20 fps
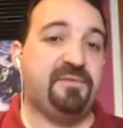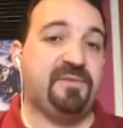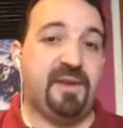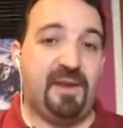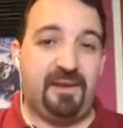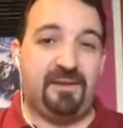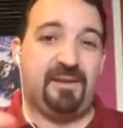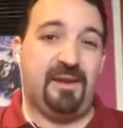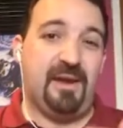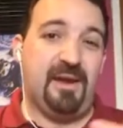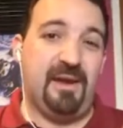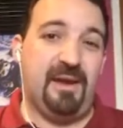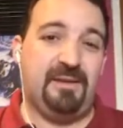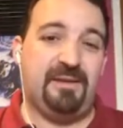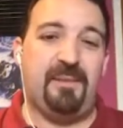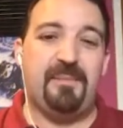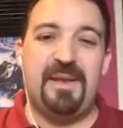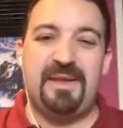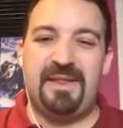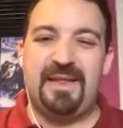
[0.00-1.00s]
and the
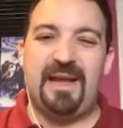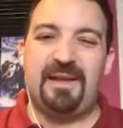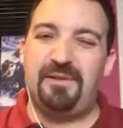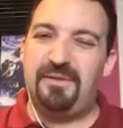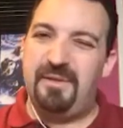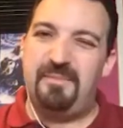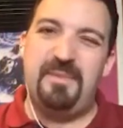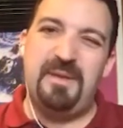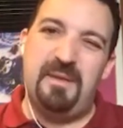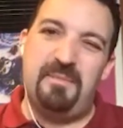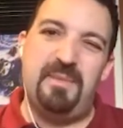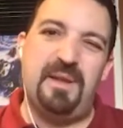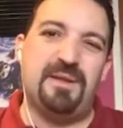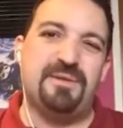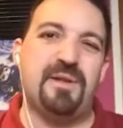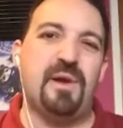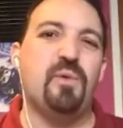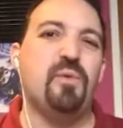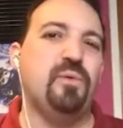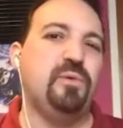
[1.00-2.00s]
CLS is not
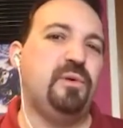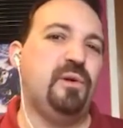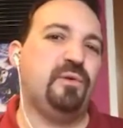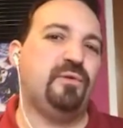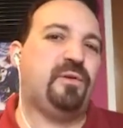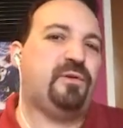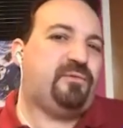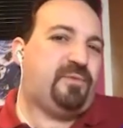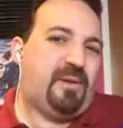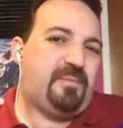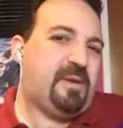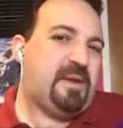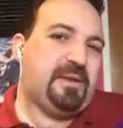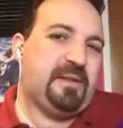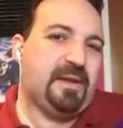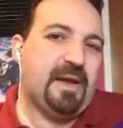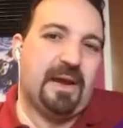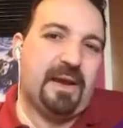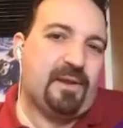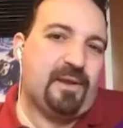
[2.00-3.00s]
measured by
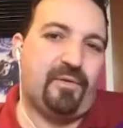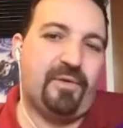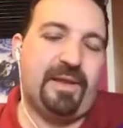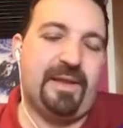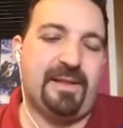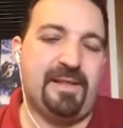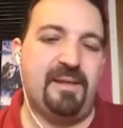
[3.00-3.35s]
seconds.